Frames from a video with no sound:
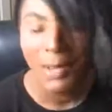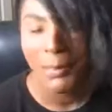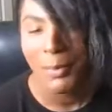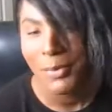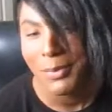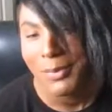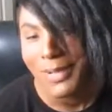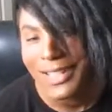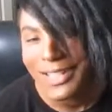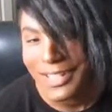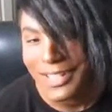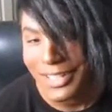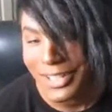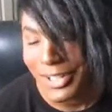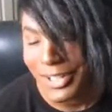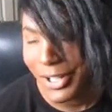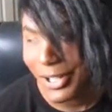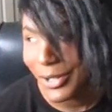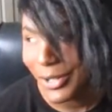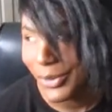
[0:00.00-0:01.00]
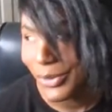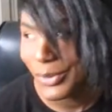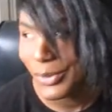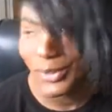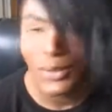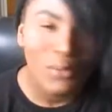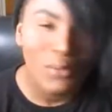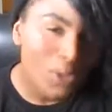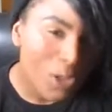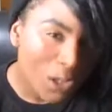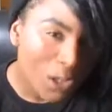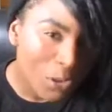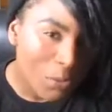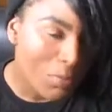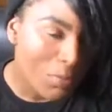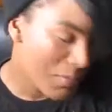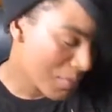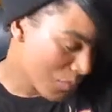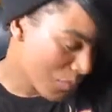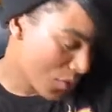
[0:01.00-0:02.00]
Months ago, you know,
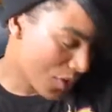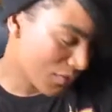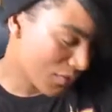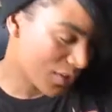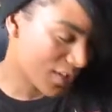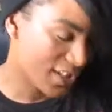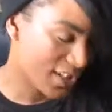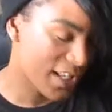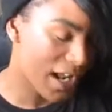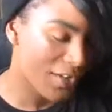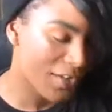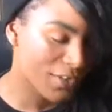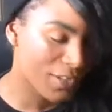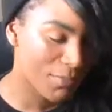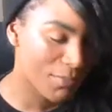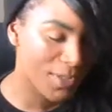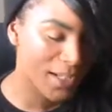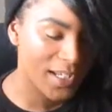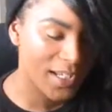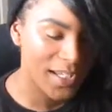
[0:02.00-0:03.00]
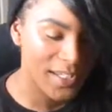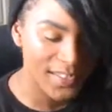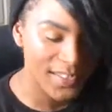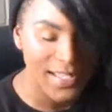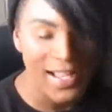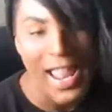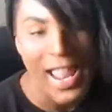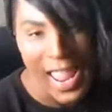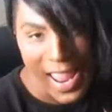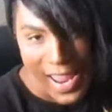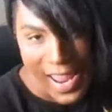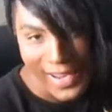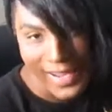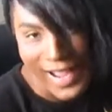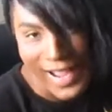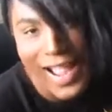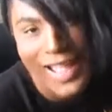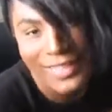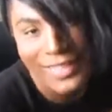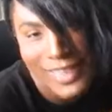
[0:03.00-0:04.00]
baby boy reached out to me. He said, hey,
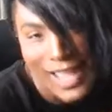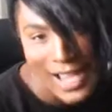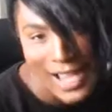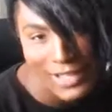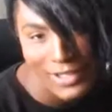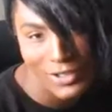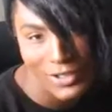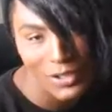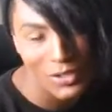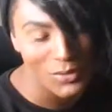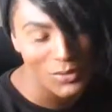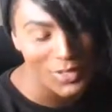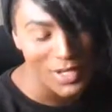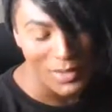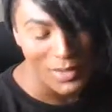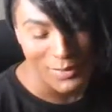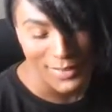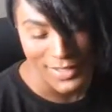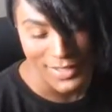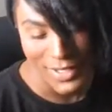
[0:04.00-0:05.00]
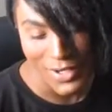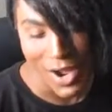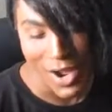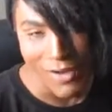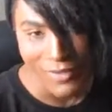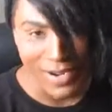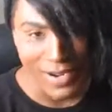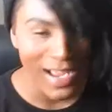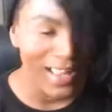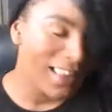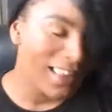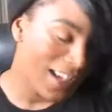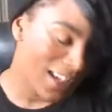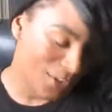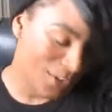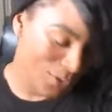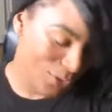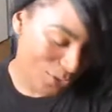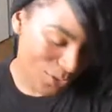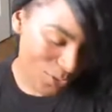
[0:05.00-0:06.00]
I like you. And I was like, all right, I like
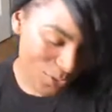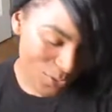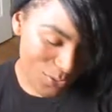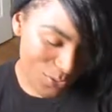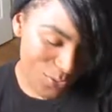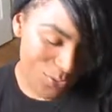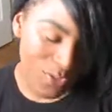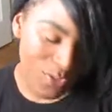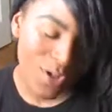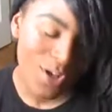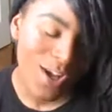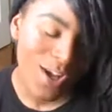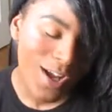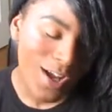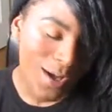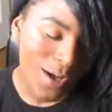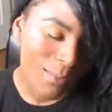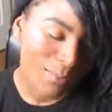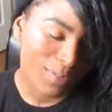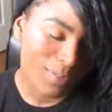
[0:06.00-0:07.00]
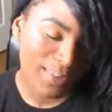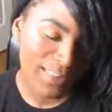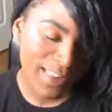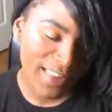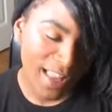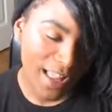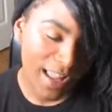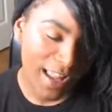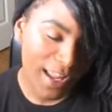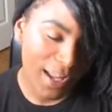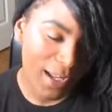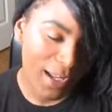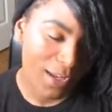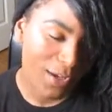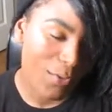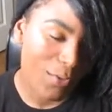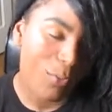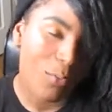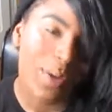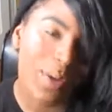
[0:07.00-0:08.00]
you too. But like,
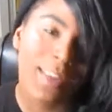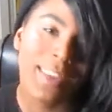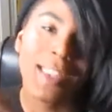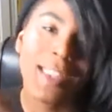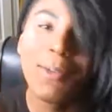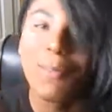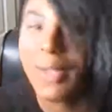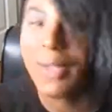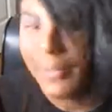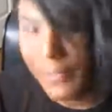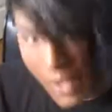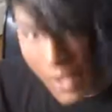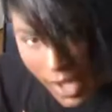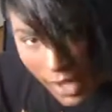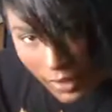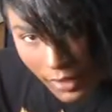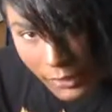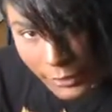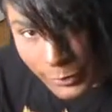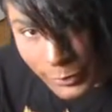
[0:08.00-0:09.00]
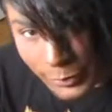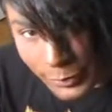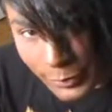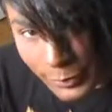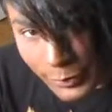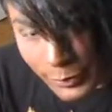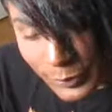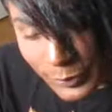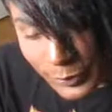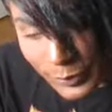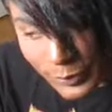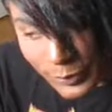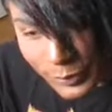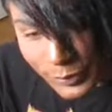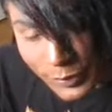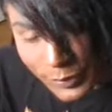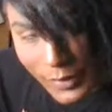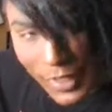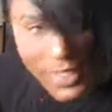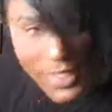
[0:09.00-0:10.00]
when can we fuck?
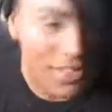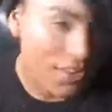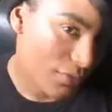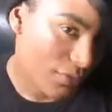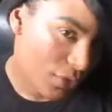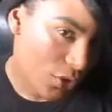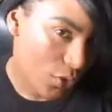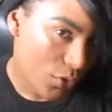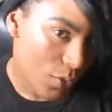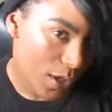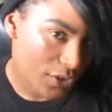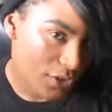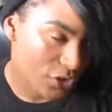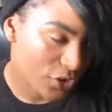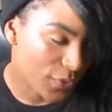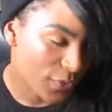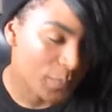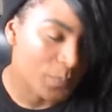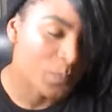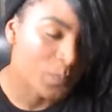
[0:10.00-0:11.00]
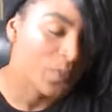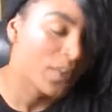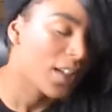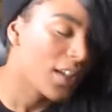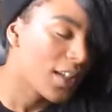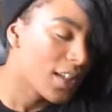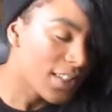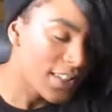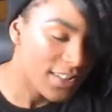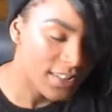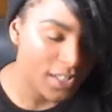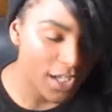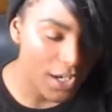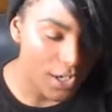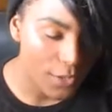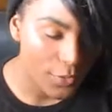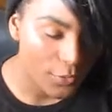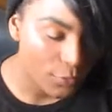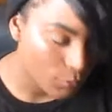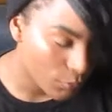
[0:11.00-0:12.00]
Is the real question.
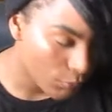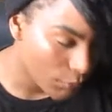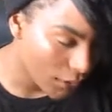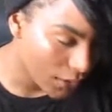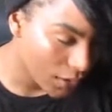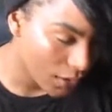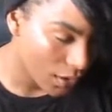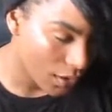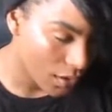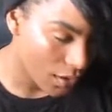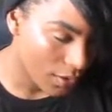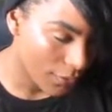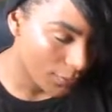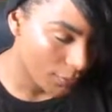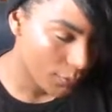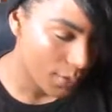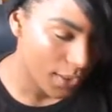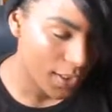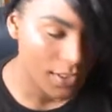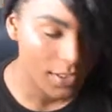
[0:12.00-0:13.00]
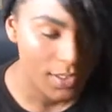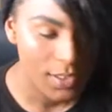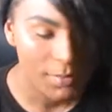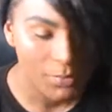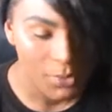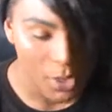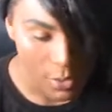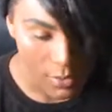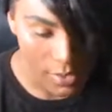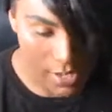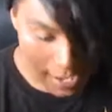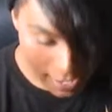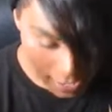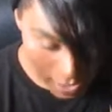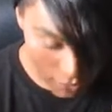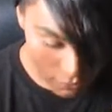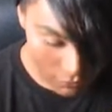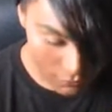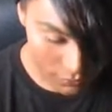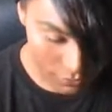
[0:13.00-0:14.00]
So we ended up going
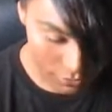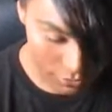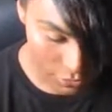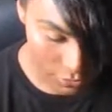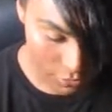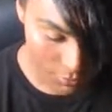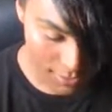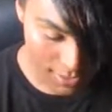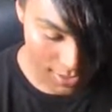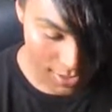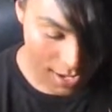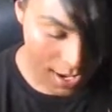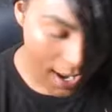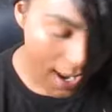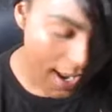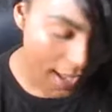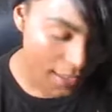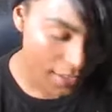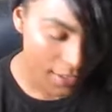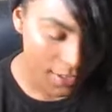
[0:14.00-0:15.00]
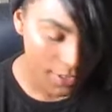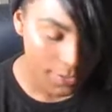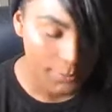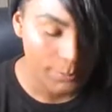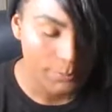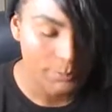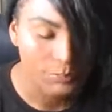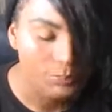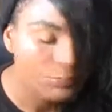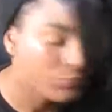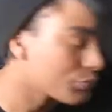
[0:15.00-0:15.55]
out for a little bit. And,